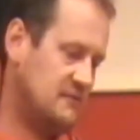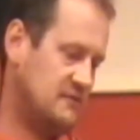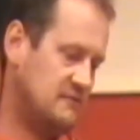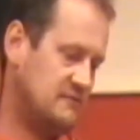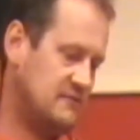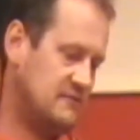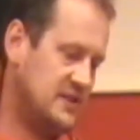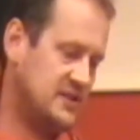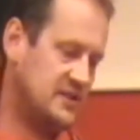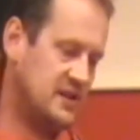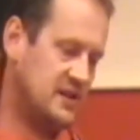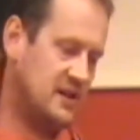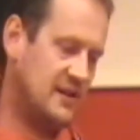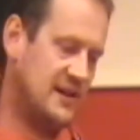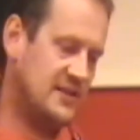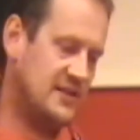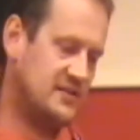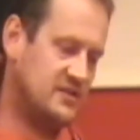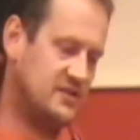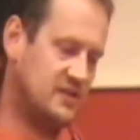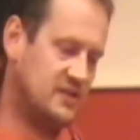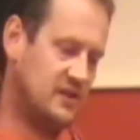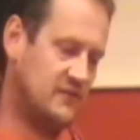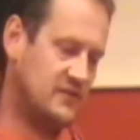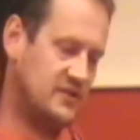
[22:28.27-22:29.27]
RISC OS
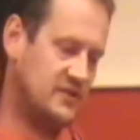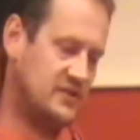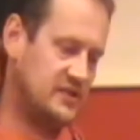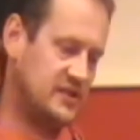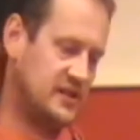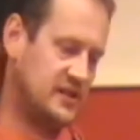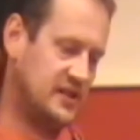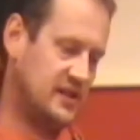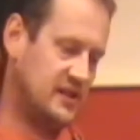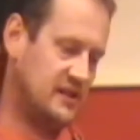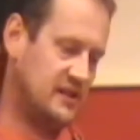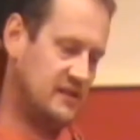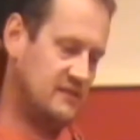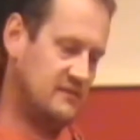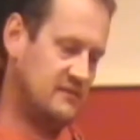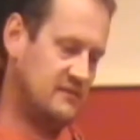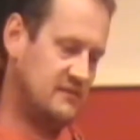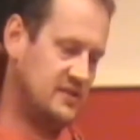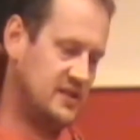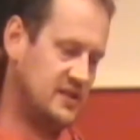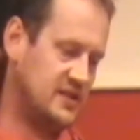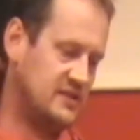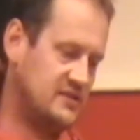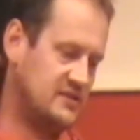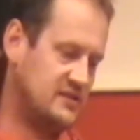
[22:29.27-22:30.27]
is obviously,
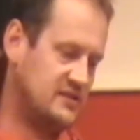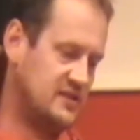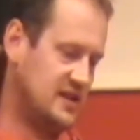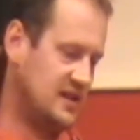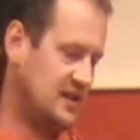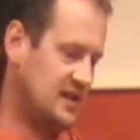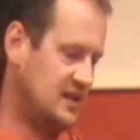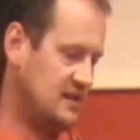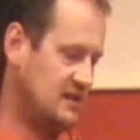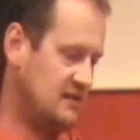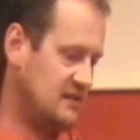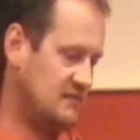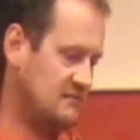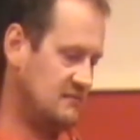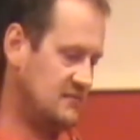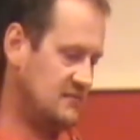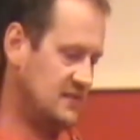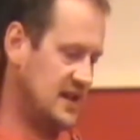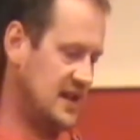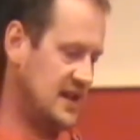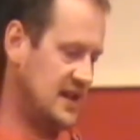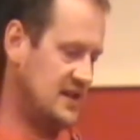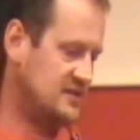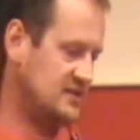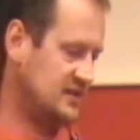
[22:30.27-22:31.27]
since the
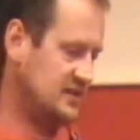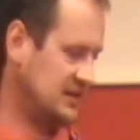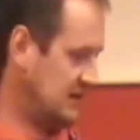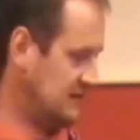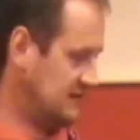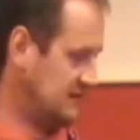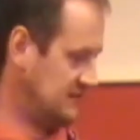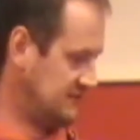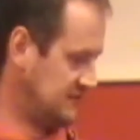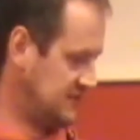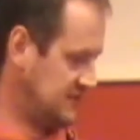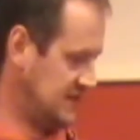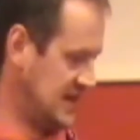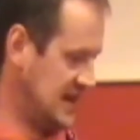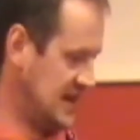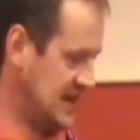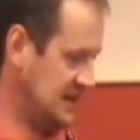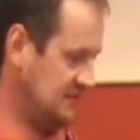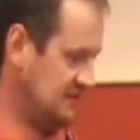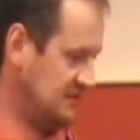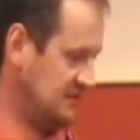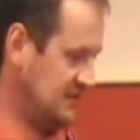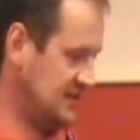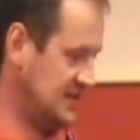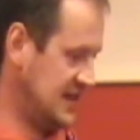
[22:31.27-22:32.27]
days of the
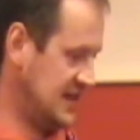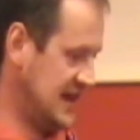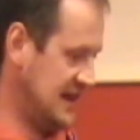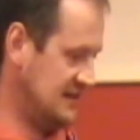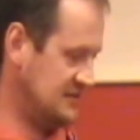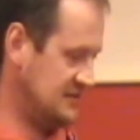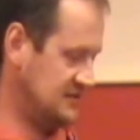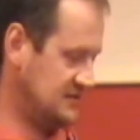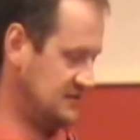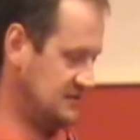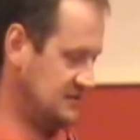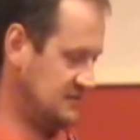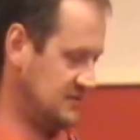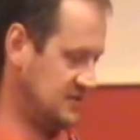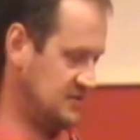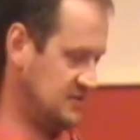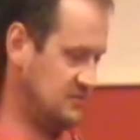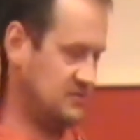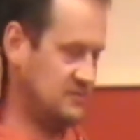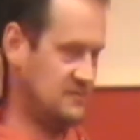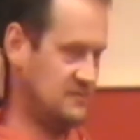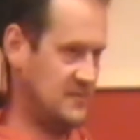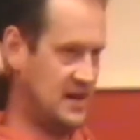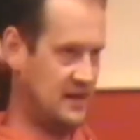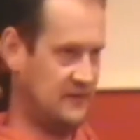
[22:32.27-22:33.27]
A3000, which
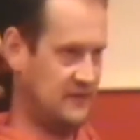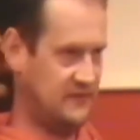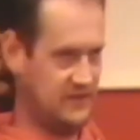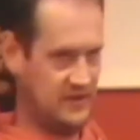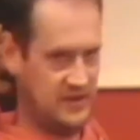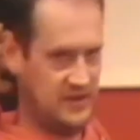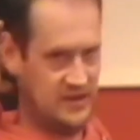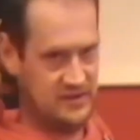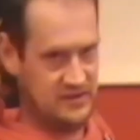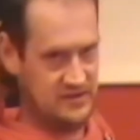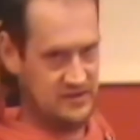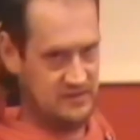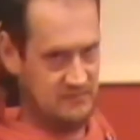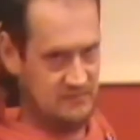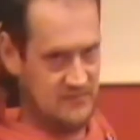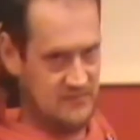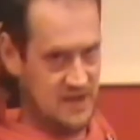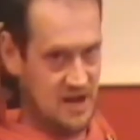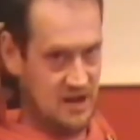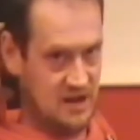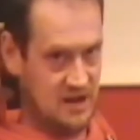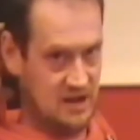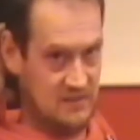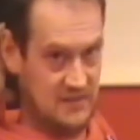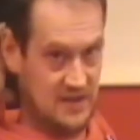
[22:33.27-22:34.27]
was my first
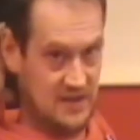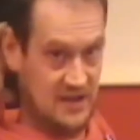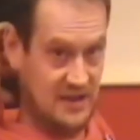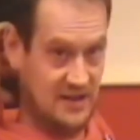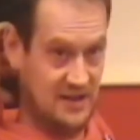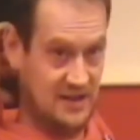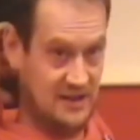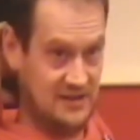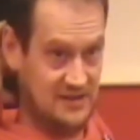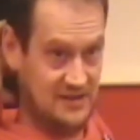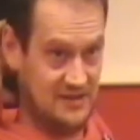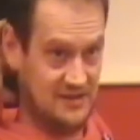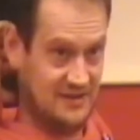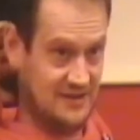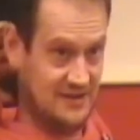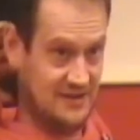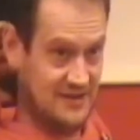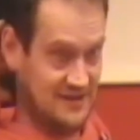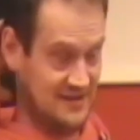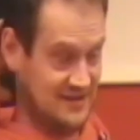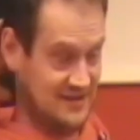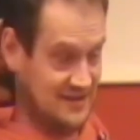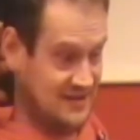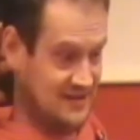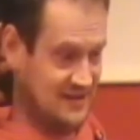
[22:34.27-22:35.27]
Archimedes,
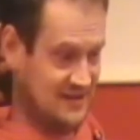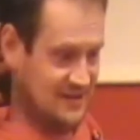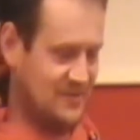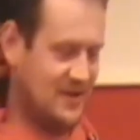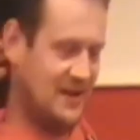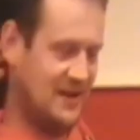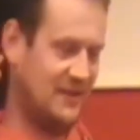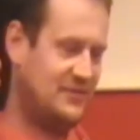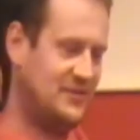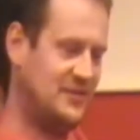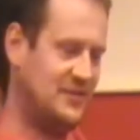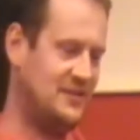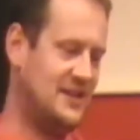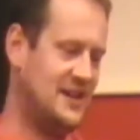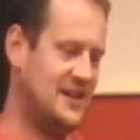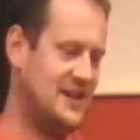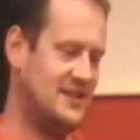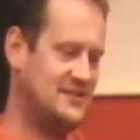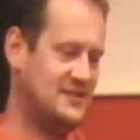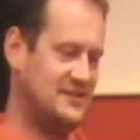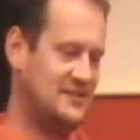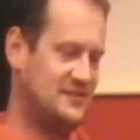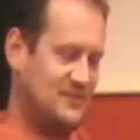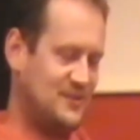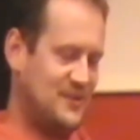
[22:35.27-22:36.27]
quite a few days ago.